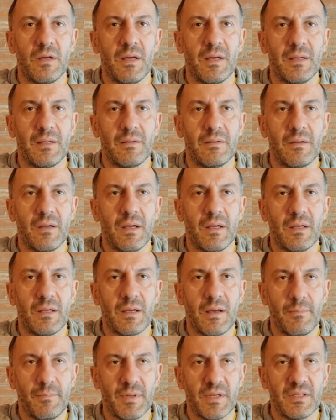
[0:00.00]
I
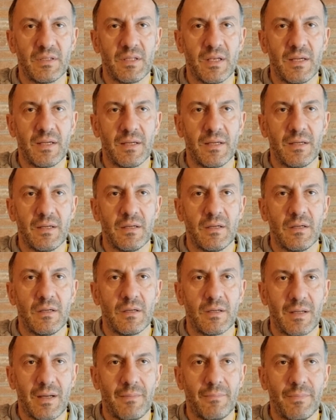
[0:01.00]
completely,
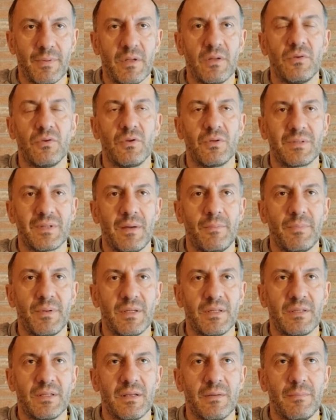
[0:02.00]
not
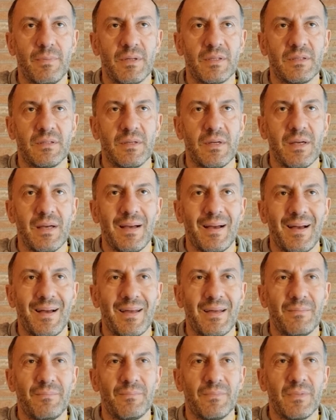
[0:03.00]
completely, but
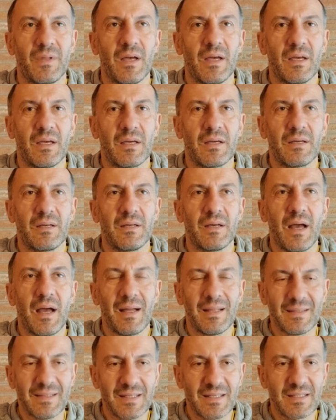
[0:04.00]
I
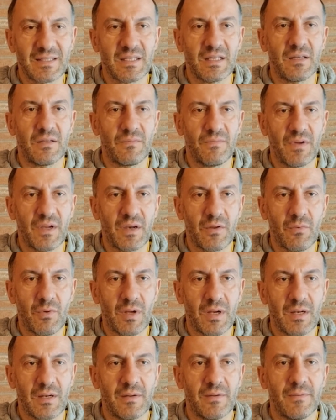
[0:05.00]
understand very
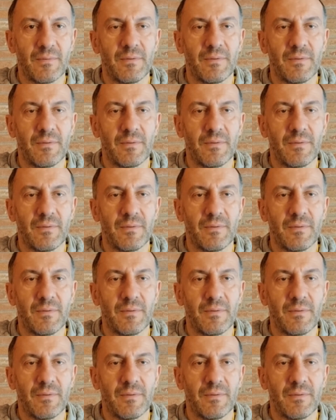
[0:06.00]
well